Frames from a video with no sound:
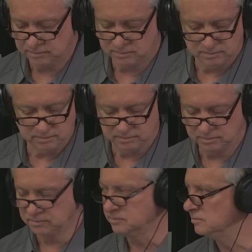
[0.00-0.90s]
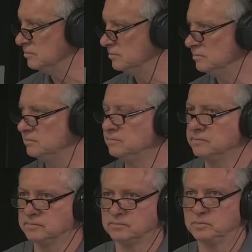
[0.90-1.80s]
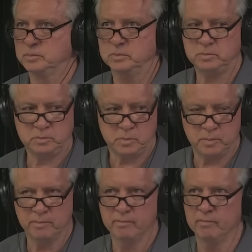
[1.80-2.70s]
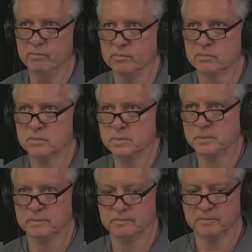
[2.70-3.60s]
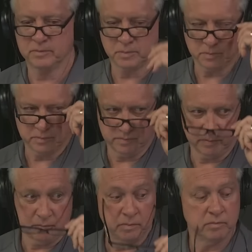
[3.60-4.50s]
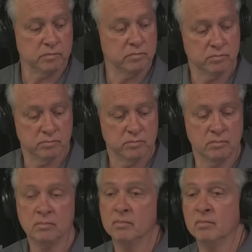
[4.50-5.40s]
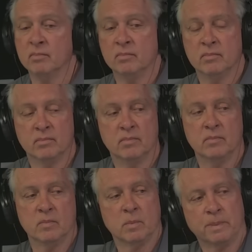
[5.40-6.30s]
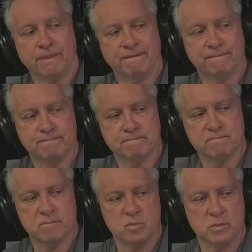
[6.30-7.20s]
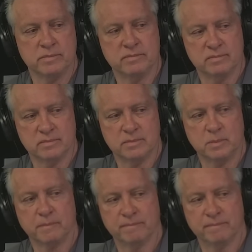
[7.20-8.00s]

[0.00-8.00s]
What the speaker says: (not speaking)